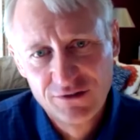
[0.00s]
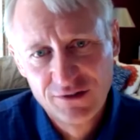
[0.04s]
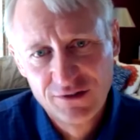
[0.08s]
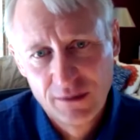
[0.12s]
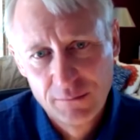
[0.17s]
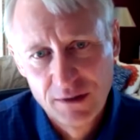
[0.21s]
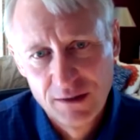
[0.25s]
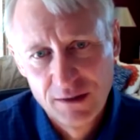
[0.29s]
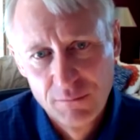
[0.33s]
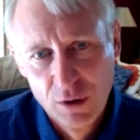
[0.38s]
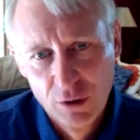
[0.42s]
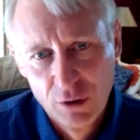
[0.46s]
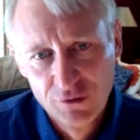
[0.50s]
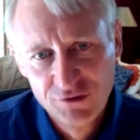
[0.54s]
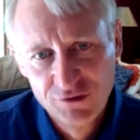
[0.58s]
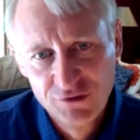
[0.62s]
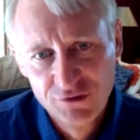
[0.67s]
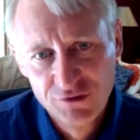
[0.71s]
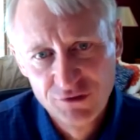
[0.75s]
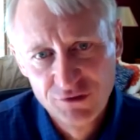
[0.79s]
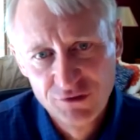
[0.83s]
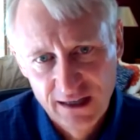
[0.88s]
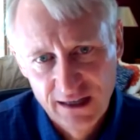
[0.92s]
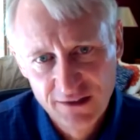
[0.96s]
some of the most
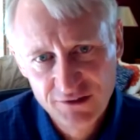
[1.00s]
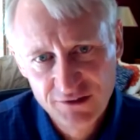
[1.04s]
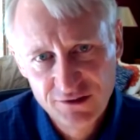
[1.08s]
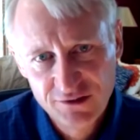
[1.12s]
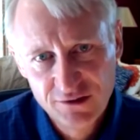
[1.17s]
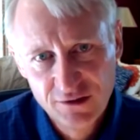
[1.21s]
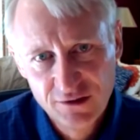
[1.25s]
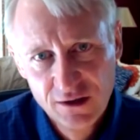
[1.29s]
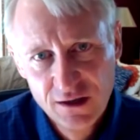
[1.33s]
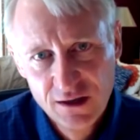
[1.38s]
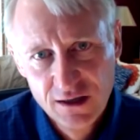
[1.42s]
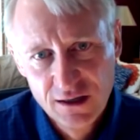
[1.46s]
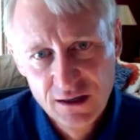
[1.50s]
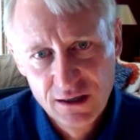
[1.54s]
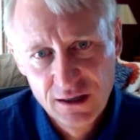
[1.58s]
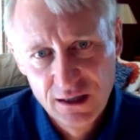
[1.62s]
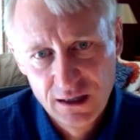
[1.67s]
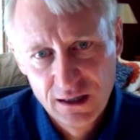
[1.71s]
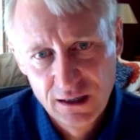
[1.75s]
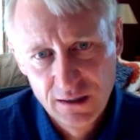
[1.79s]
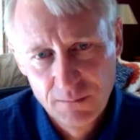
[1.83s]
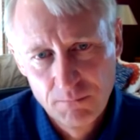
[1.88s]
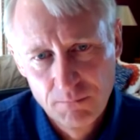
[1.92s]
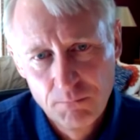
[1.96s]
success
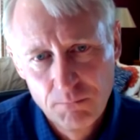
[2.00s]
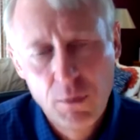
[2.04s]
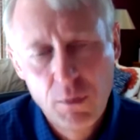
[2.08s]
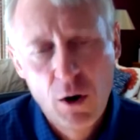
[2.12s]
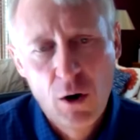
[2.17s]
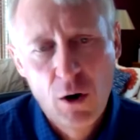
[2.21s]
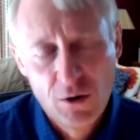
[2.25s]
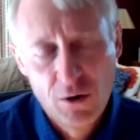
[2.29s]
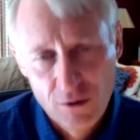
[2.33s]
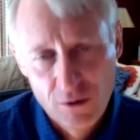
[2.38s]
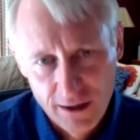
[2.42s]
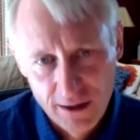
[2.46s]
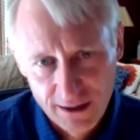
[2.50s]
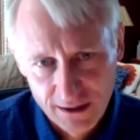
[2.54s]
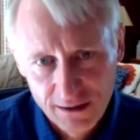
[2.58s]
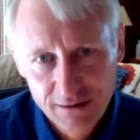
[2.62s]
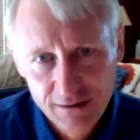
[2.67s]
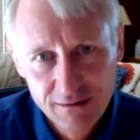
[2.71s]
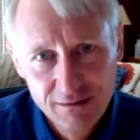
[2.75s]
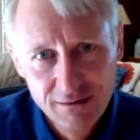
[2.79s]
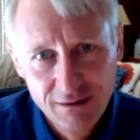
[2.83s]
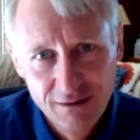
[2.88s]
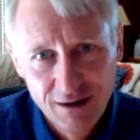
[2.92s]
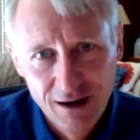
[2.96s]
in partnering.
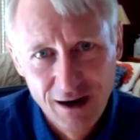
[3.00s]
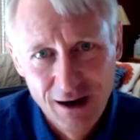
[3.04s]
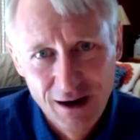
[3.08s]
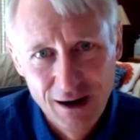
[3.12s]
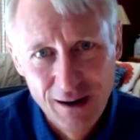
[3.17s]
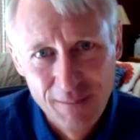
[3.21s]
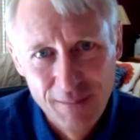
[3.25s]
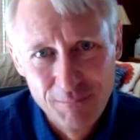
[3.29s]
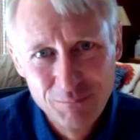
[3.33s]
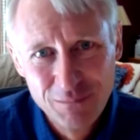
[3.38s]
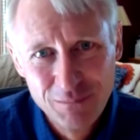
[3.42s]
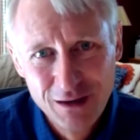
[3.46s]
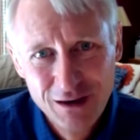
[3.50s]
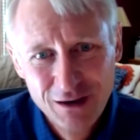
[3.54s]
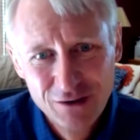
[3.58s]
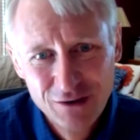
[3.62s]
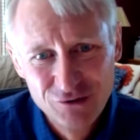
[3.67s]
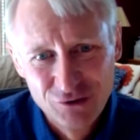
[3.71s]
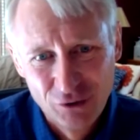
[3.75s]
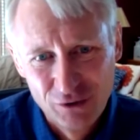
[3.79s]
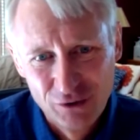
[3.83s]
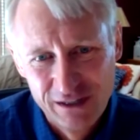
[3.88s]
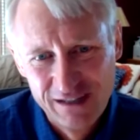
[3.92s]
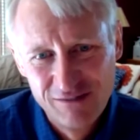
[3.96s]
Um,
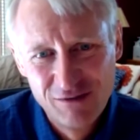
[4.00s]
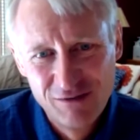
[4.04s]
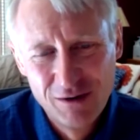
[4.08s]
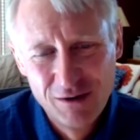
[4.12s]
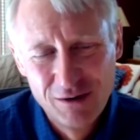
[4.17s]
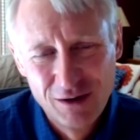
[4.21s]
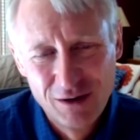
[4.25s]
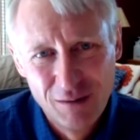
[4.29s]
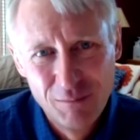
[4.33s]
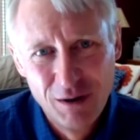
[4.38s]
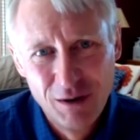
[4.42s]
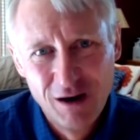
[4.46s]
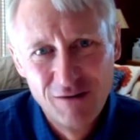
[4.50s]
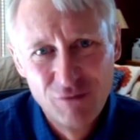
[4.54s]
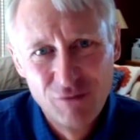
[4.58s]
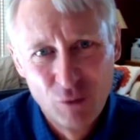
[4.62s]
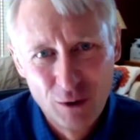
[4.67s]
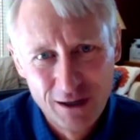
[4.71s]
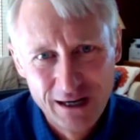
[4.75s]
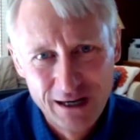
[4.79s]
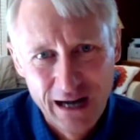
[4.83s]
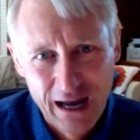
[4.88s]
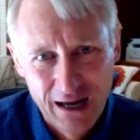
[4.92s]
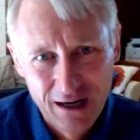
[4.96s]
so even above
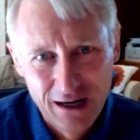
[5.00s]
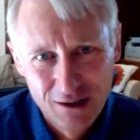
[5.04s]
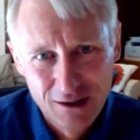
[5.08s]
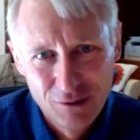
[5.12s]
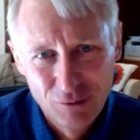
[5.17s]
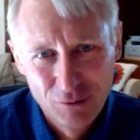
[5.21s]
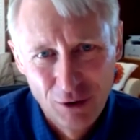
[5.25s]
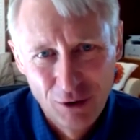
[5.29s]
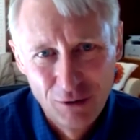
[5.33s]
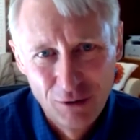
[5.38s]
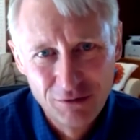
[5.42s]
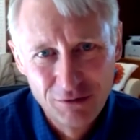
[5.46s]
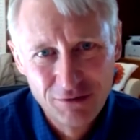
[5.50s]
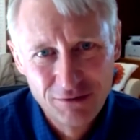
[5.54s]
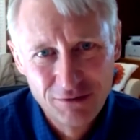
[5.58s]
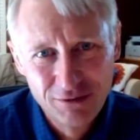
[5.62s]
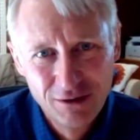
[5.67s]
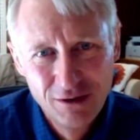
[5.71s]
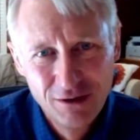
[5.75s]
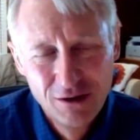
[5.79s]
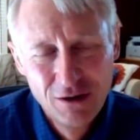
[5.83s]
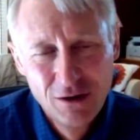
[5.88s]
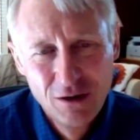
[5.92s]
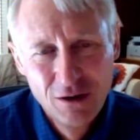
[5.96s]
organic growth,
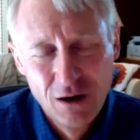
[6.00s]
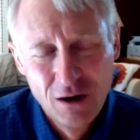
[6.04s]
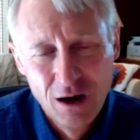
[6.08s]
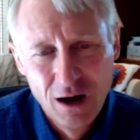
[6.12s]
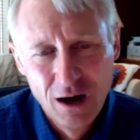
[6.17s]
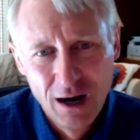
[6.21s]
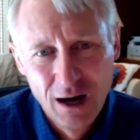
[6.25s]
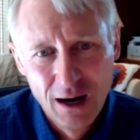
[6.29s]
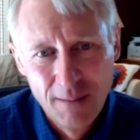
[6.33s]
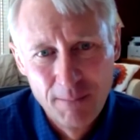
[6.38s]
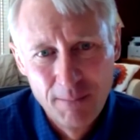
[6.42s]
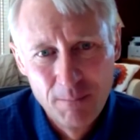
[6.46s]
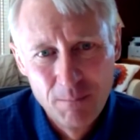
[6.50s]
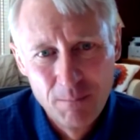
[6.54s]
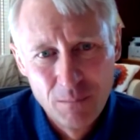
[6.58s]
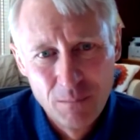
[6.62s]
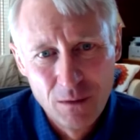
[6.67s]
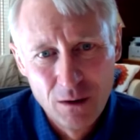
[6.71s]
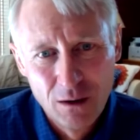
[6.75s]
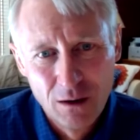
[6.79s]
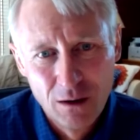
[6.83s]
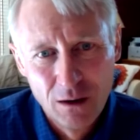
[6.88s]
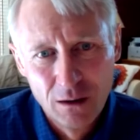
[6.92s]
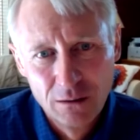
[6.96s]
um,
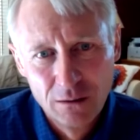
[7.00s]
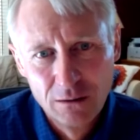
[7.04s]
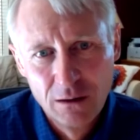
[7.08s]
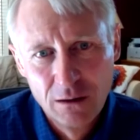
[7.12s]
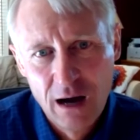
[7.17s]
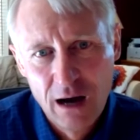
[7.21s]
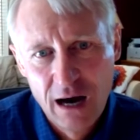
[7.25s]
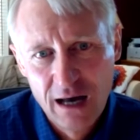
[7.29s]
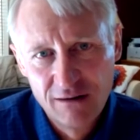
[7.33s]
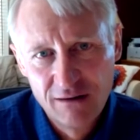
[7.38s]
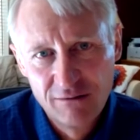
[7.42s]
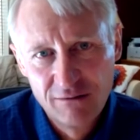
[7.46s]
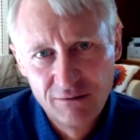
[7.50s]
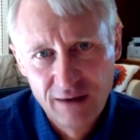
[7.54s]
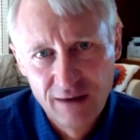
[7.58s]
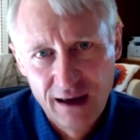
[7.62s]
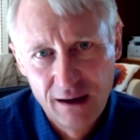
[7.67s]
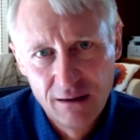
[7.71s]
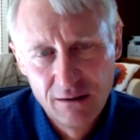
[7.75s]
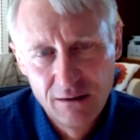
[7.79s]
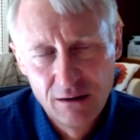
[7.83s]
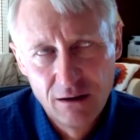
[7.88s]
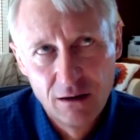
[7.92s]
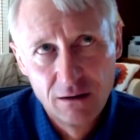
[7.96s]
a lot of
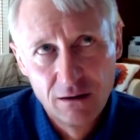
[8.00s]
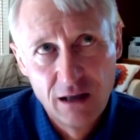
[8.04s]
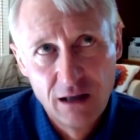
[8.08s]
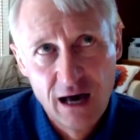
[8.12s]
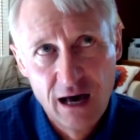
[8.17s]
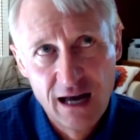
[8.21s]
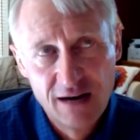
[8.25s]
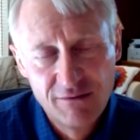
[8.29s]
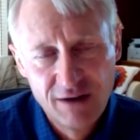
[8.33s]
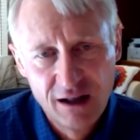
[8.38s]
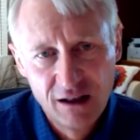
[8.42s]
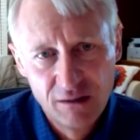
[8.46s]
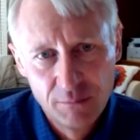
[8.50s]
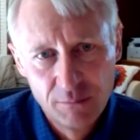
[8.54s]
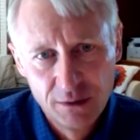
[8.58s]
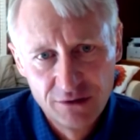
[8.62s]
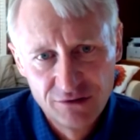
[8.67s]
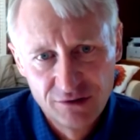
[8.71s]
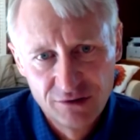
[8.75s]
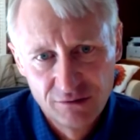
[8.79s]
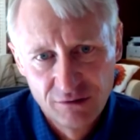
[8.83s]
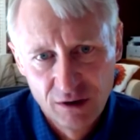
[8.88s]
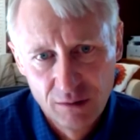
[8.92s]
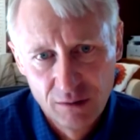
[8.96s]
a lot of
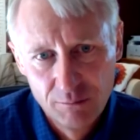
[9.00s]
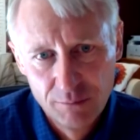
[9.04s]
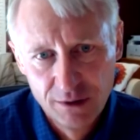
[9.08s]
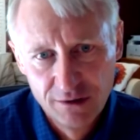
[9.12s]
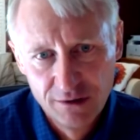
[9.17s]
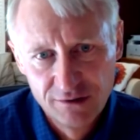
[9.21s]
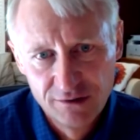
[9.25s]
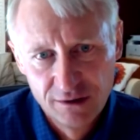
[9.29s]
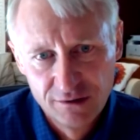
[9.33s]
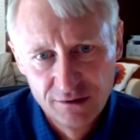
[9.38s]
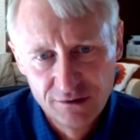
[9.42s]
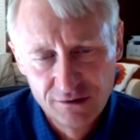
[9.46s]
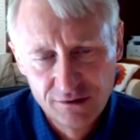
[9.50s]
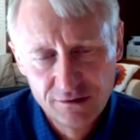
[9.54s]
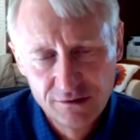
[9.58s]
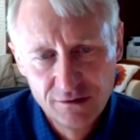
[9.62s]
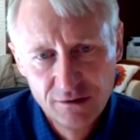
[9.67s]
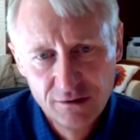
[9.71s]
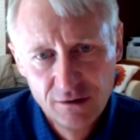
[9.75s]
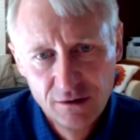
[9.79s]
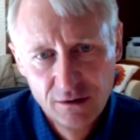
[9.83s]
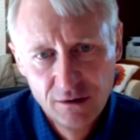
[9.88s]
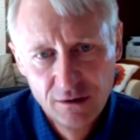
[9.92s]
elements of our business,